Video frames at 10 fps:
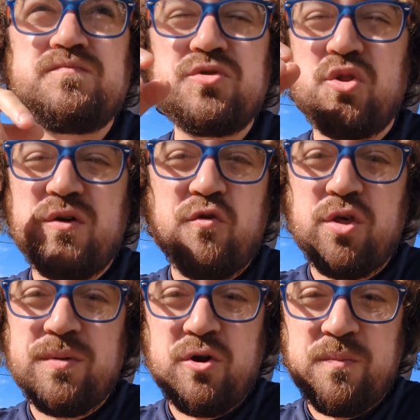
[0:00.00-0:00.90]
So they've
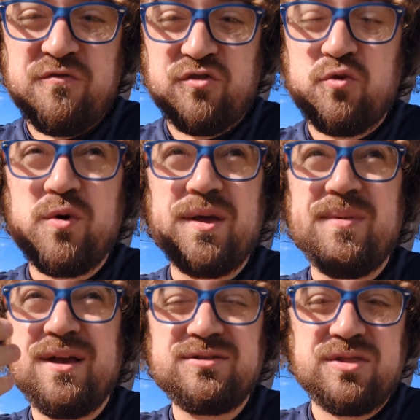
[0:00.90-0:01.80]
only been open for 20
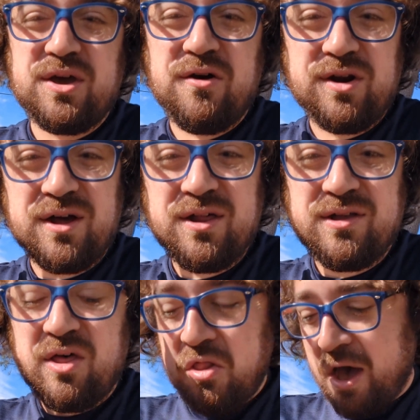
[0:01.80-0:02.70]
minutes and they already
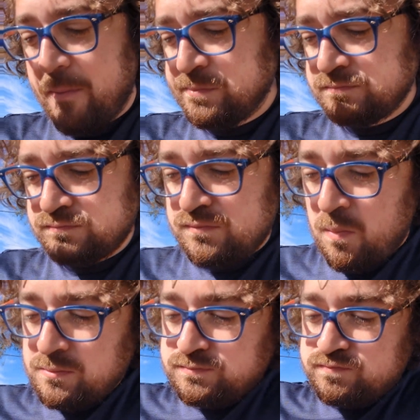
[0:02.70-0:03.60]
cleared the line.
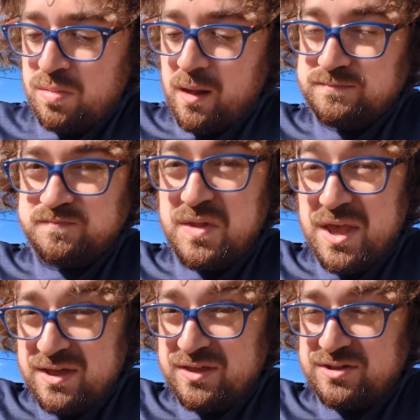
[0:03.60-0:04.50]

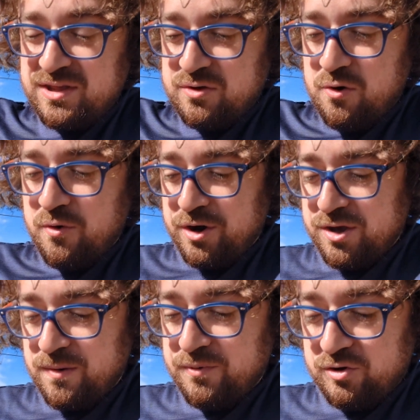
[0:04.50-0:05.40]
And they said they were
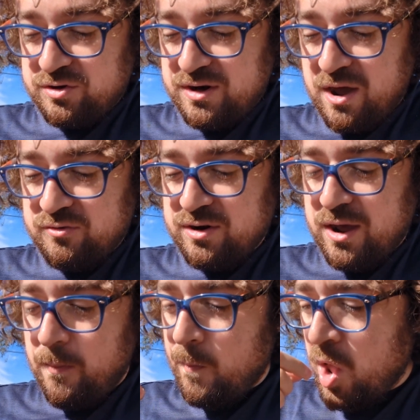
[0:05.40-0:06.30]
working a person down today.